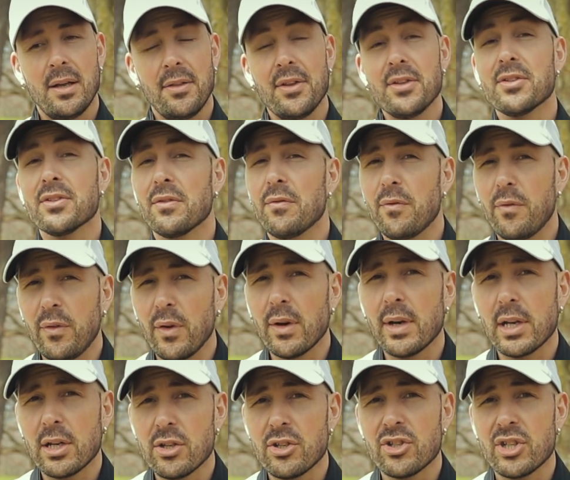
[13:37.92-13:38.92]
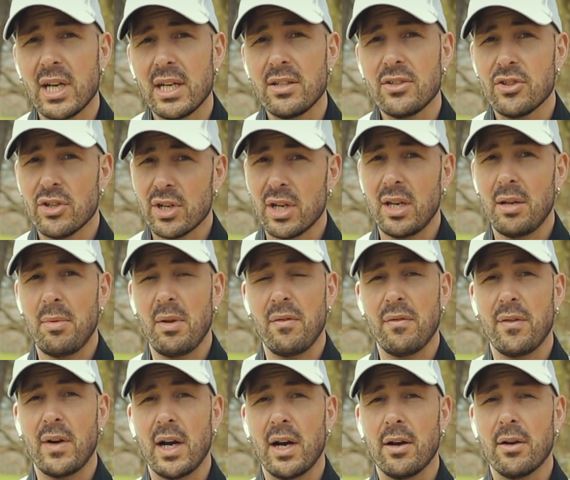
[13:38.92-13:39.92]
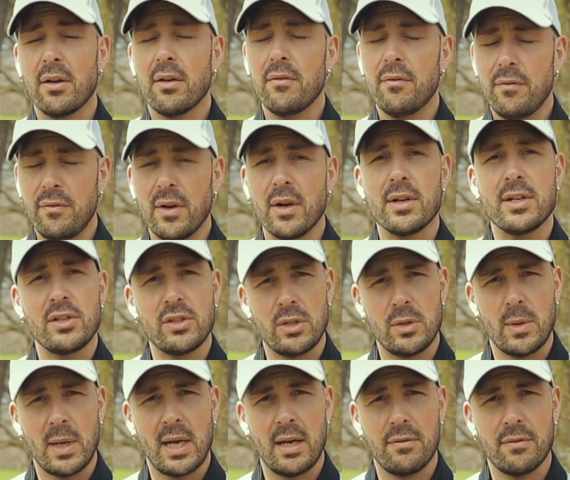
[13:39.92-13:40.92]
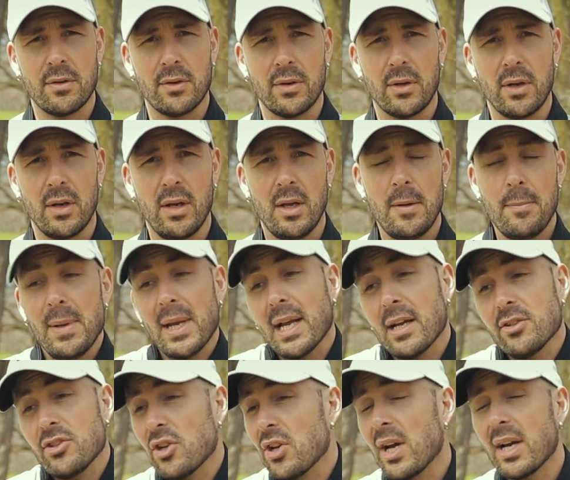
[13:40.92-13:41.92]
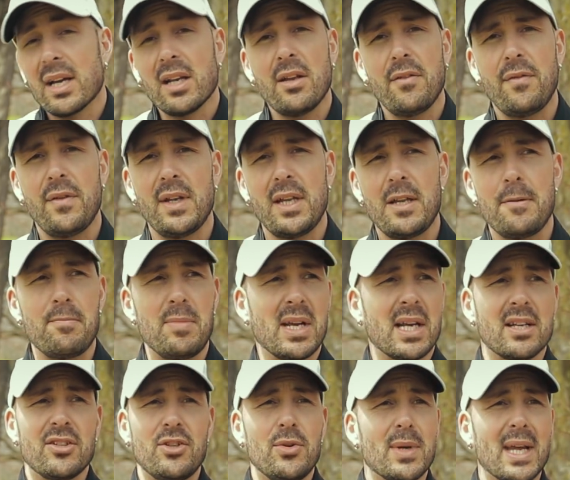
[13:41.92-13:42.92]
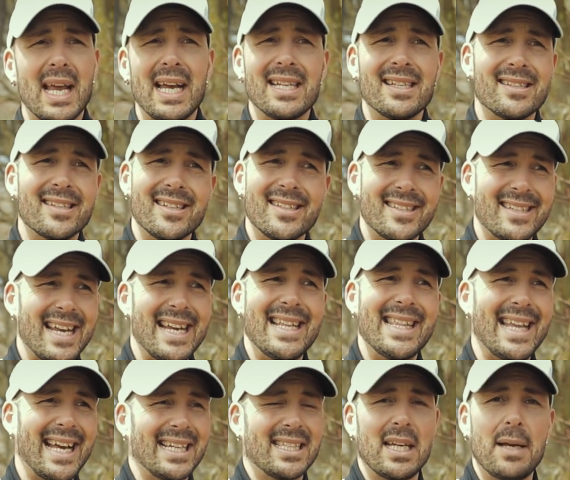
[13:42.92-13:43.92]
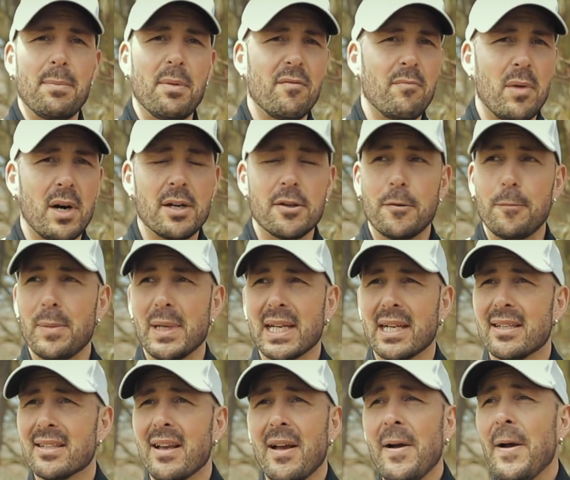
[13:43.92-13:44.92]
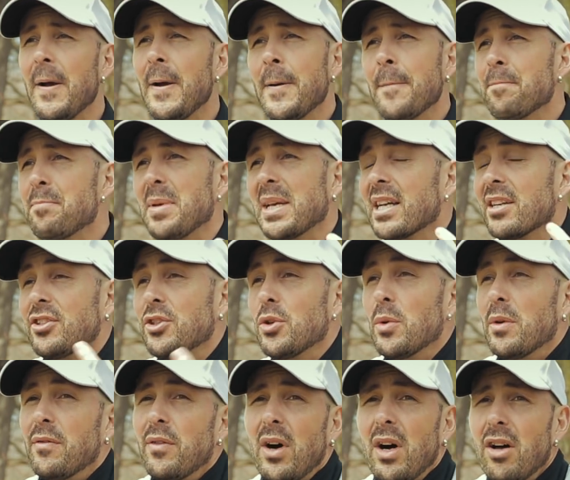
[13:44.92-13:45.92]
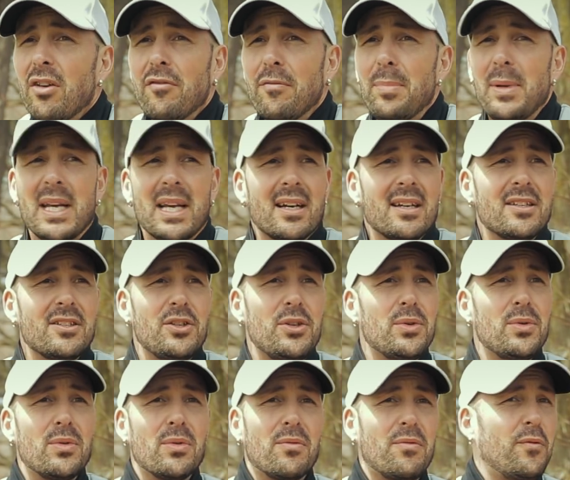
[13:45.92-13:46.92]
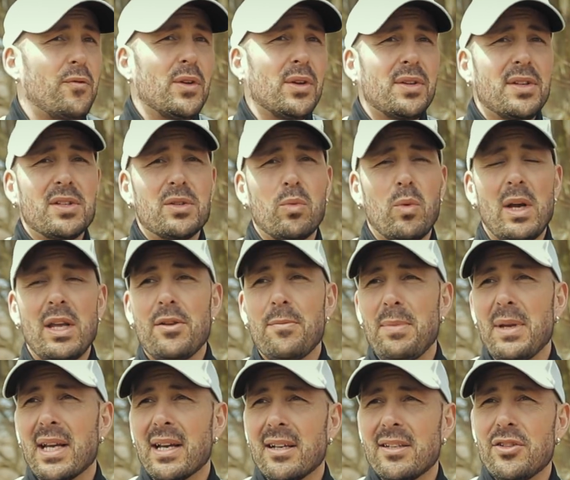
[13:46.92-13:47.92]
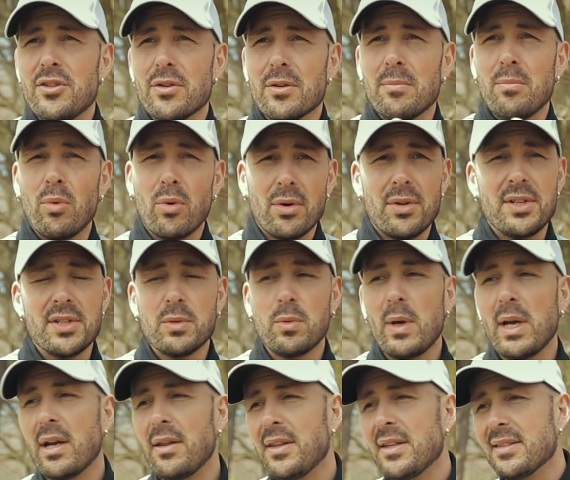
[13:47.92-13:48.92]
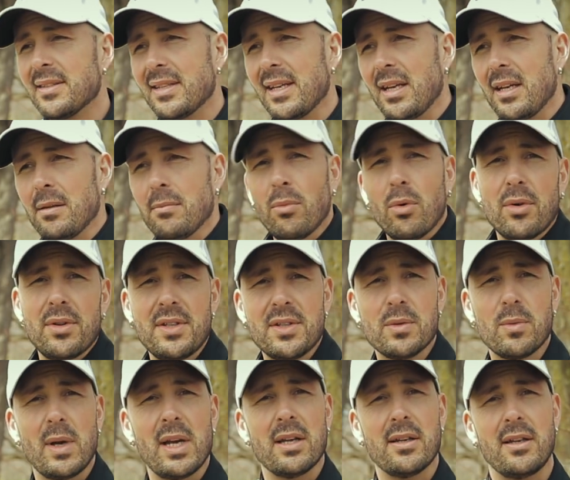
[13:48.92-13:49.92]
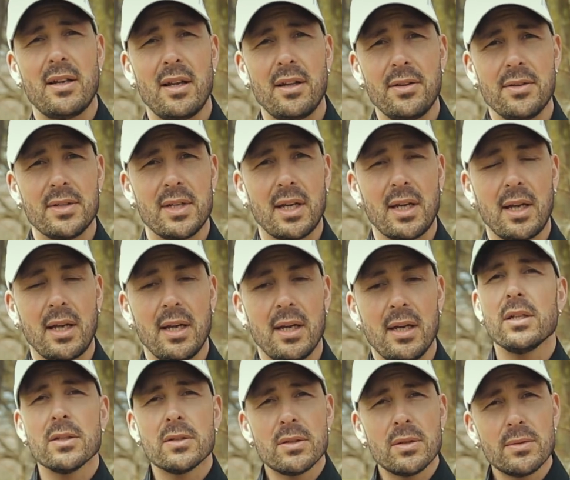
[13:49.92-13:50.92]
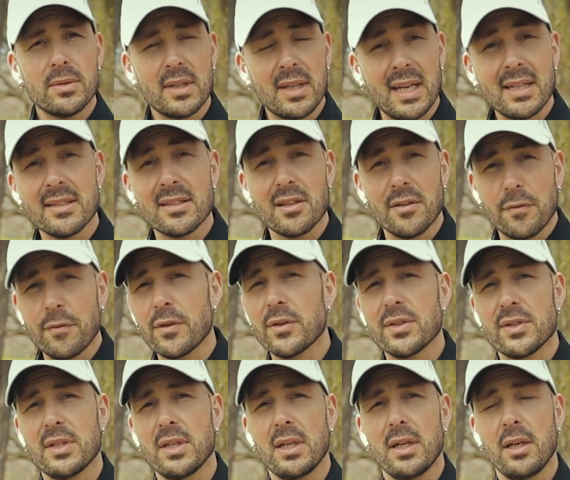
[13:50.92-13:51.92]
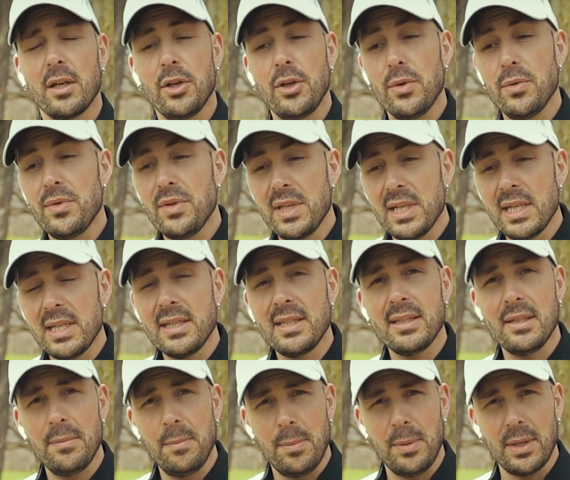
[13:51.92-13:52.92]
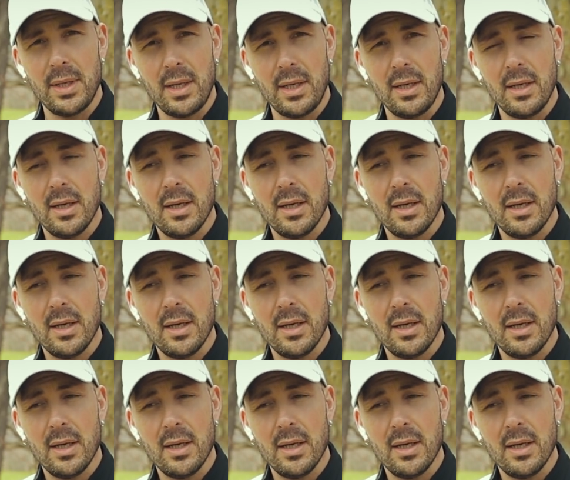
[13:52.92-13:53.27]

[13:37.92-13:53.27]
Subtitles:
there's a very good chance you're going to be fired very soon after, because you're not going to fit in, because you can't sustain that type of model, because you evolve, because you feel this way, because you're more this way on this day and more this way on another day. So that's the first thing. You need to be